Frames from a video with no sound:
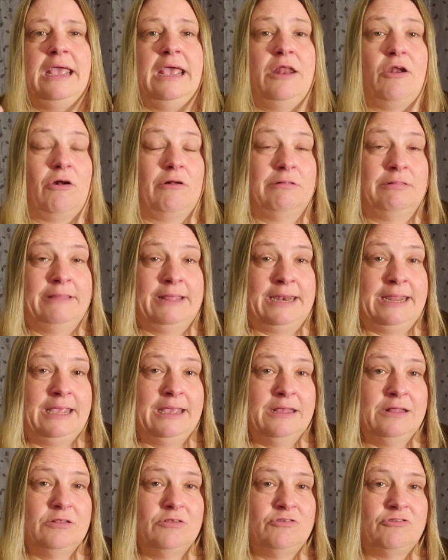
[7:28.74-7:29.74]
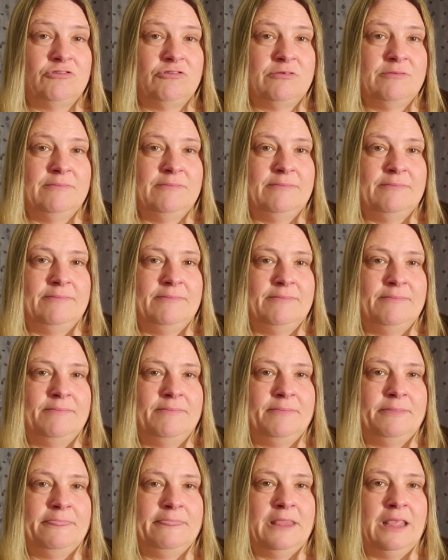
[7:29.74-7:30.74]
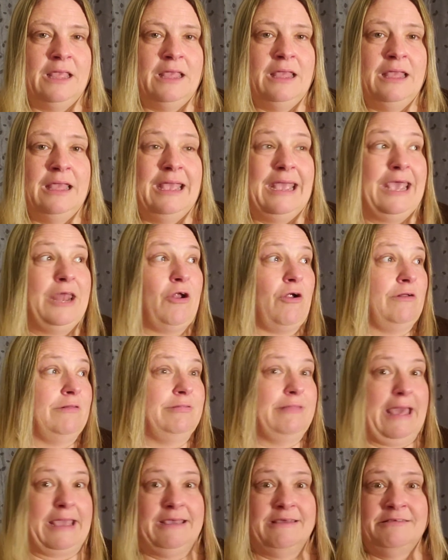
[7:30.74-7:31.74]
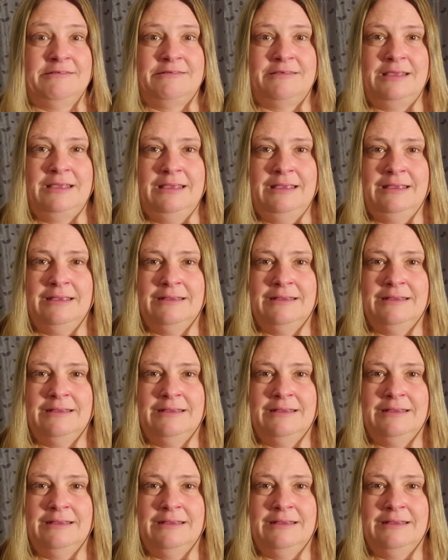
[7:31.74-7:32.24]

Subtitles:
our lineage, in our legacy.